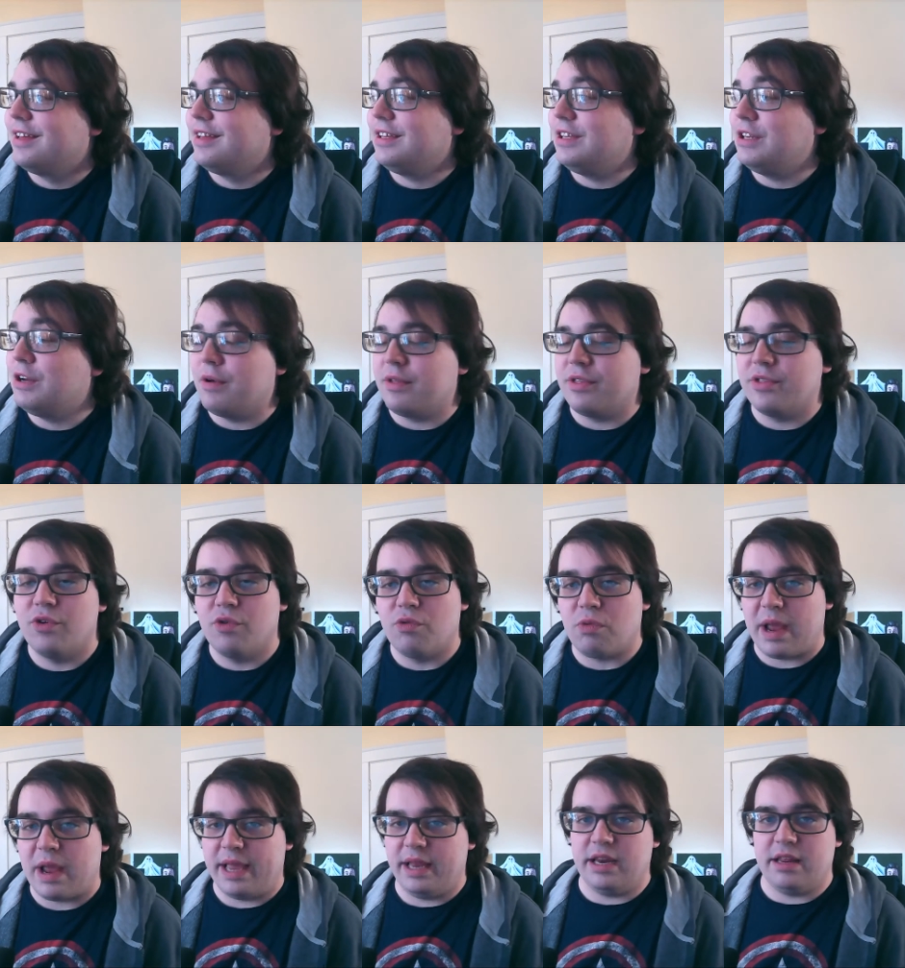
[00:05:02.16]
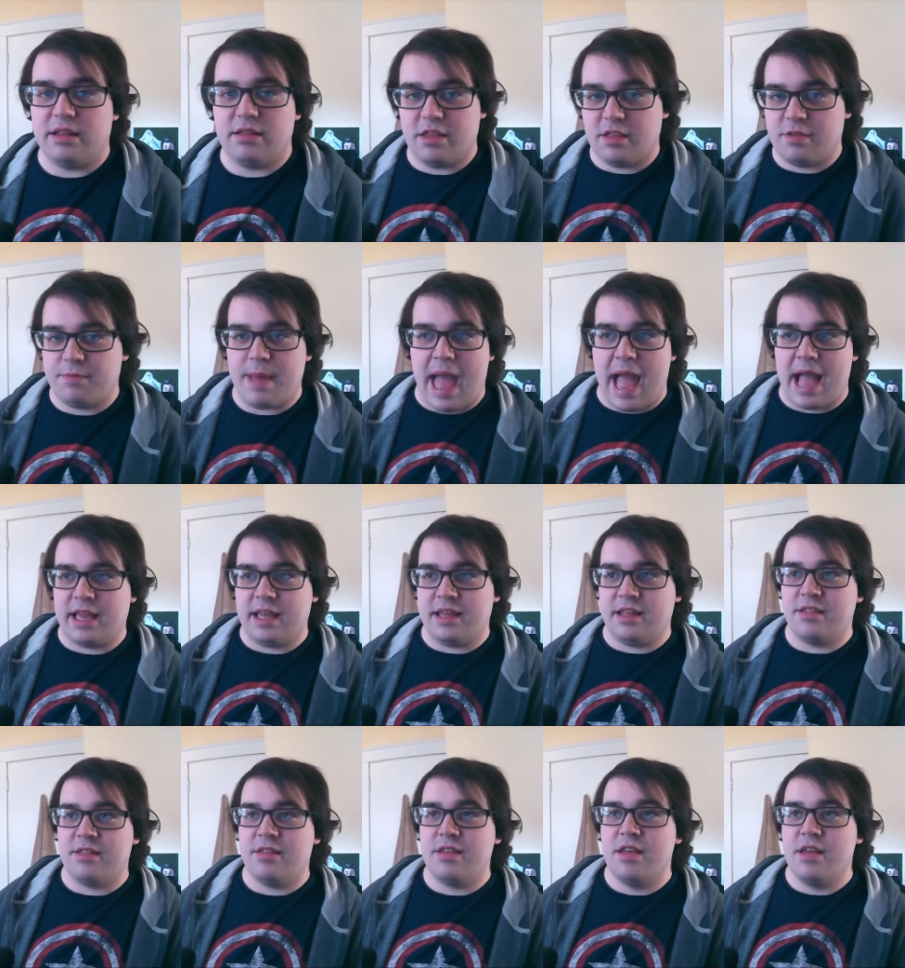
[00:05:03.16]
you know, as great as this pack
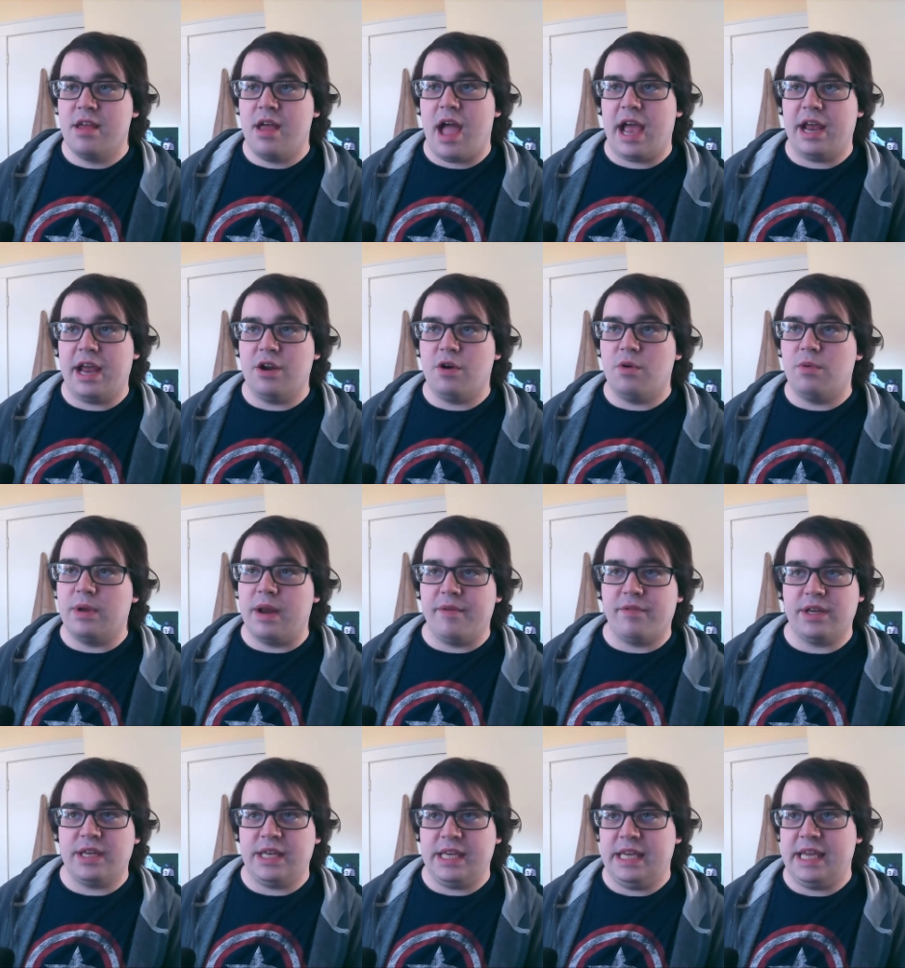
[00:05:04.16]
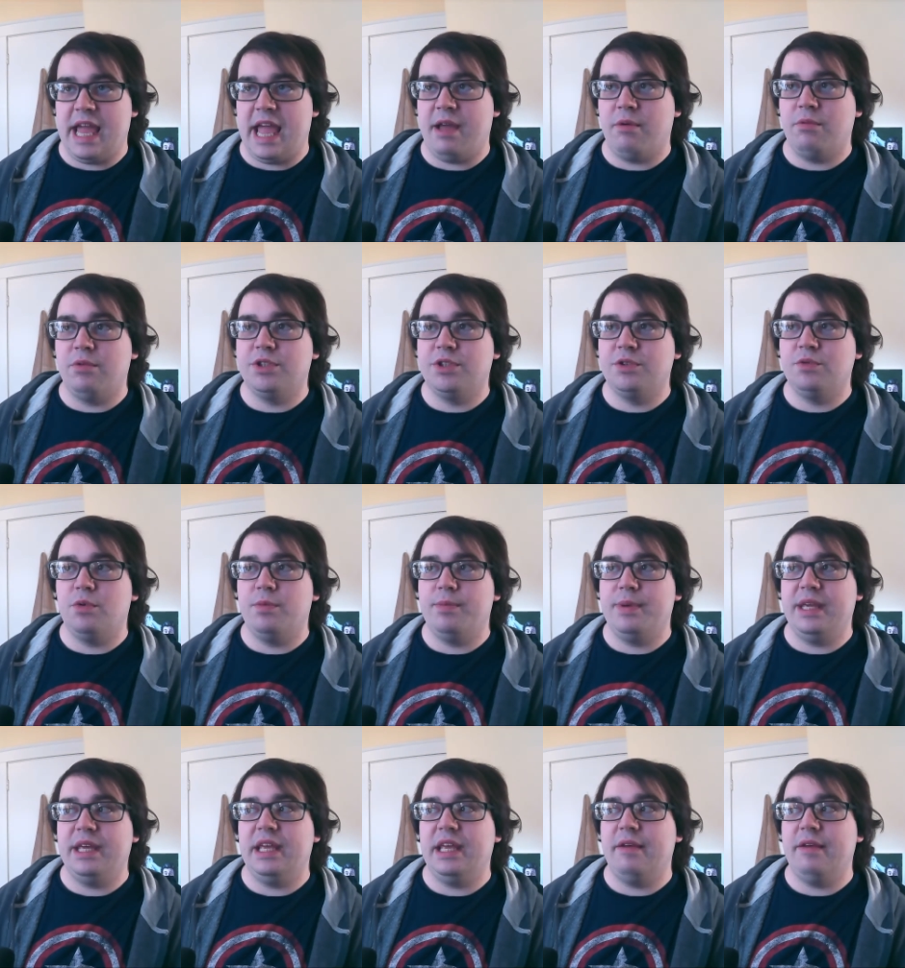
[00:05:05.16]
is, I know whatever EA will do will
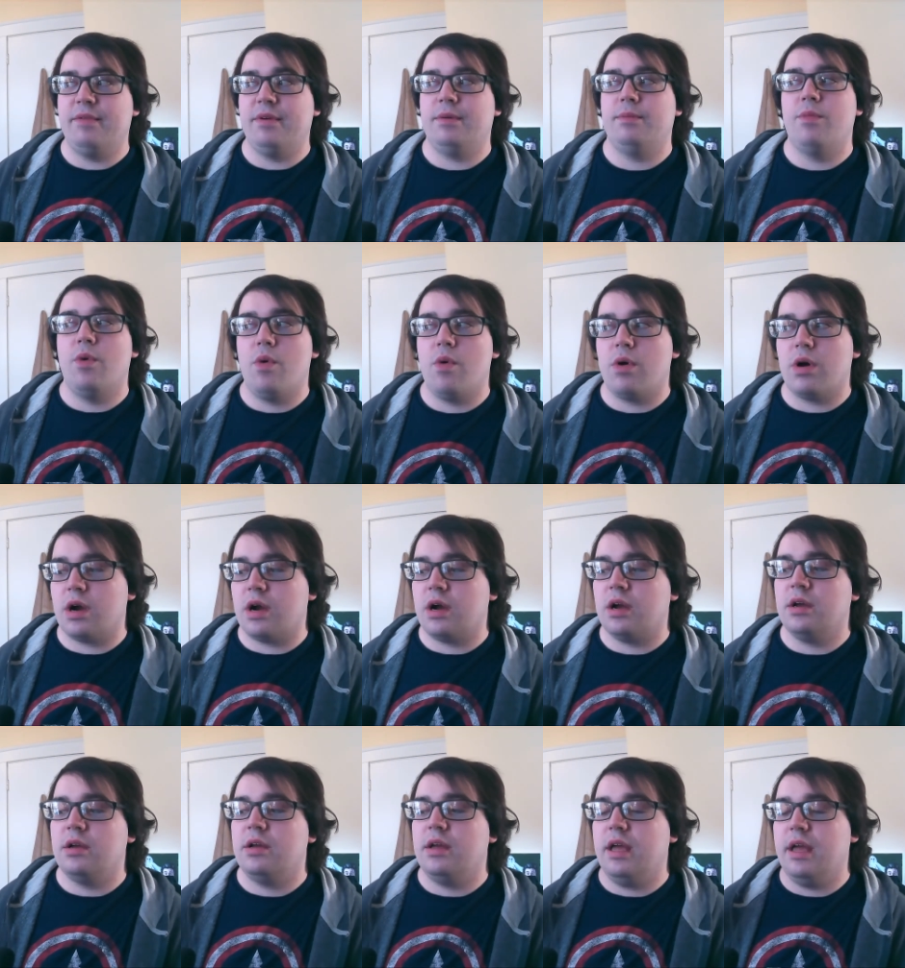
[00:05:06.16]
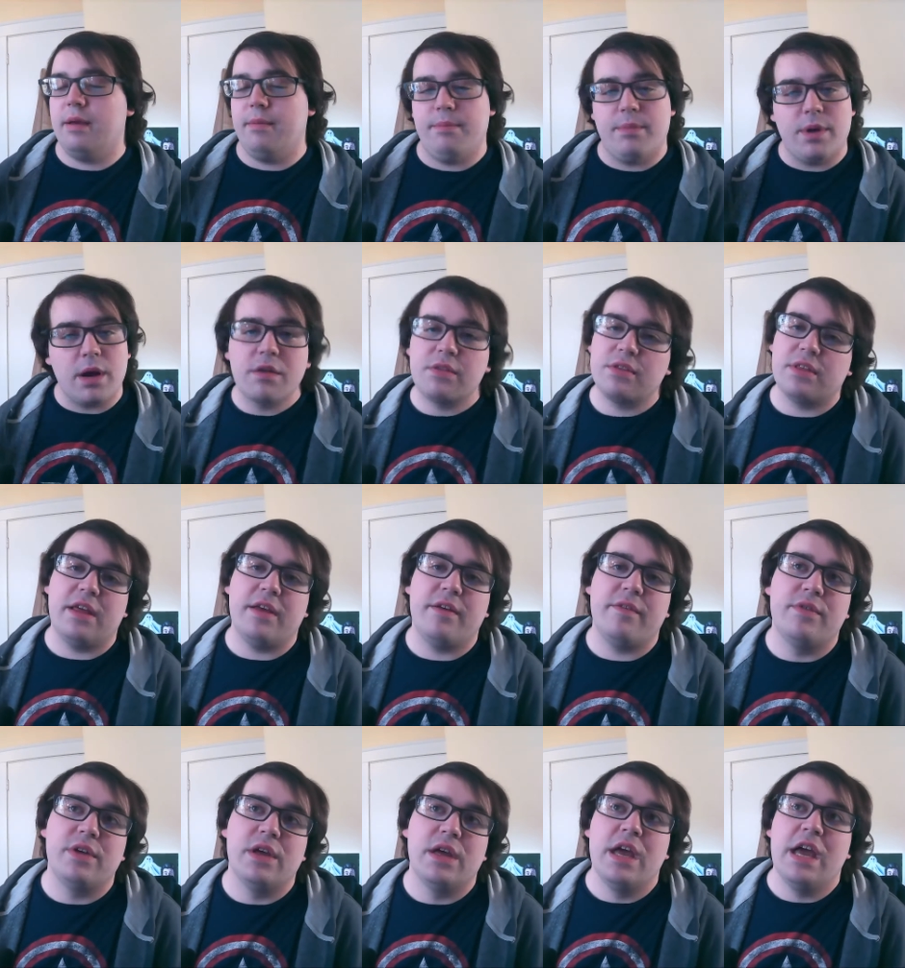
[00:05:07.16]
be even more
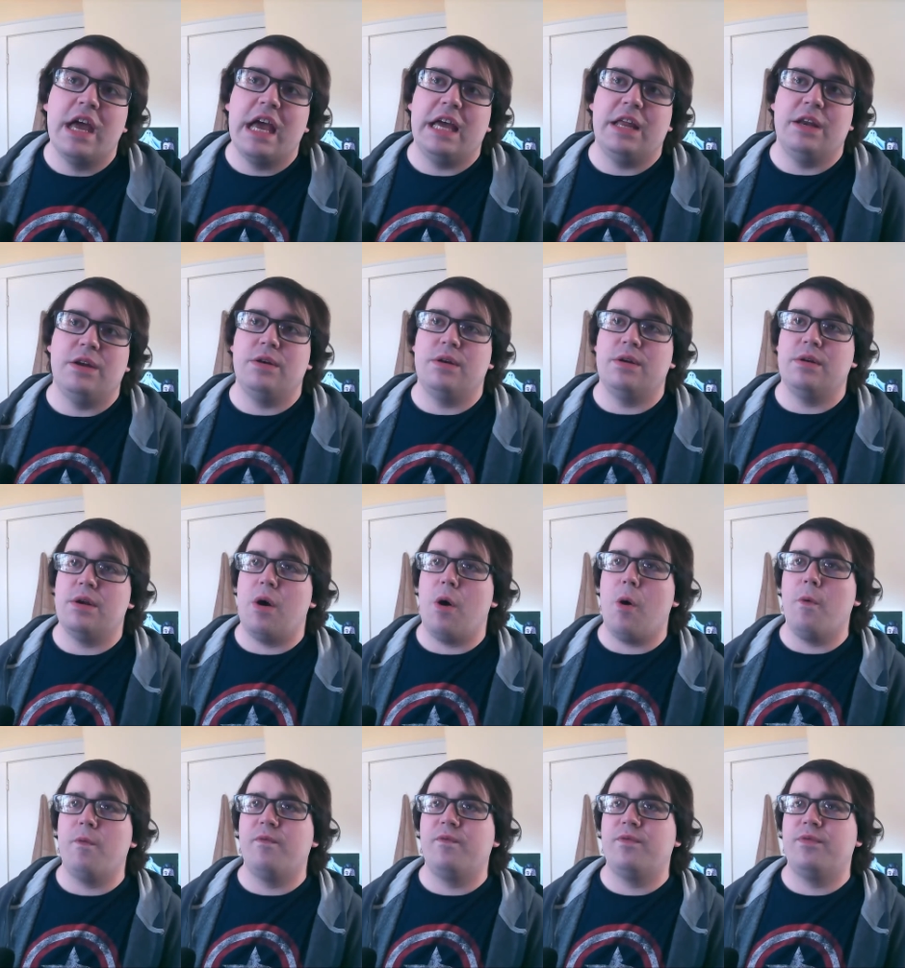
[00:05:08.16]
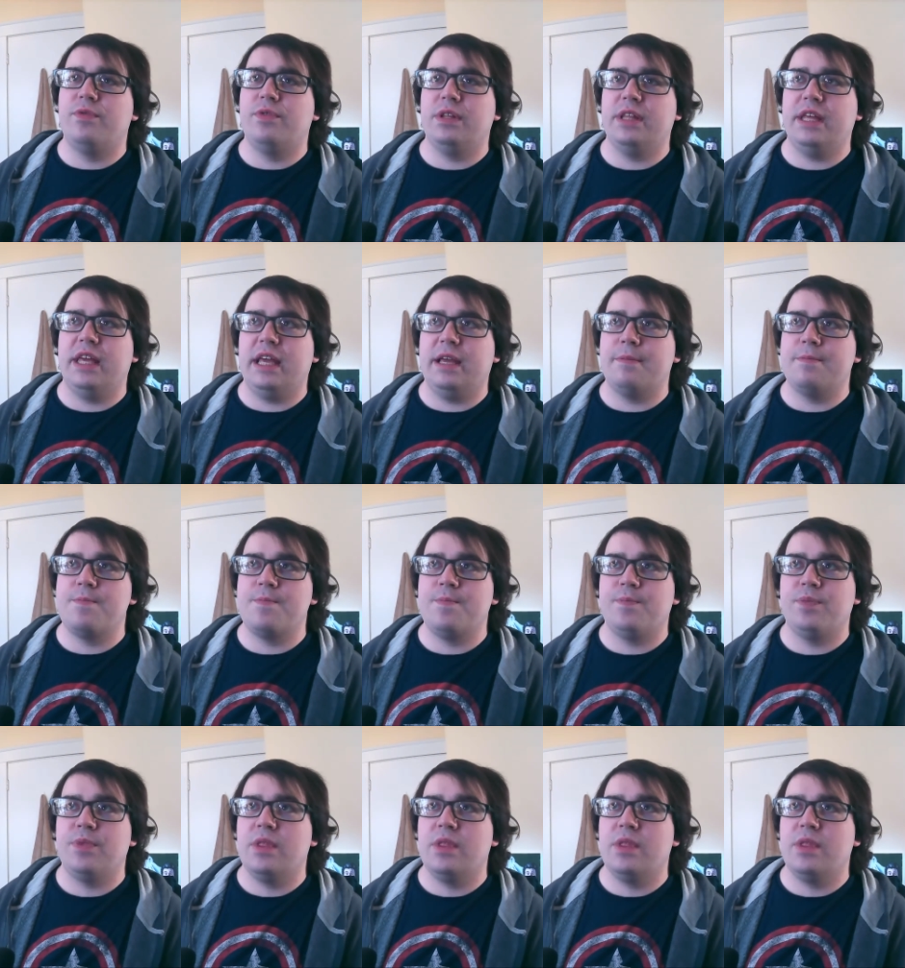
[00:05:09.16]
immersive and hopefully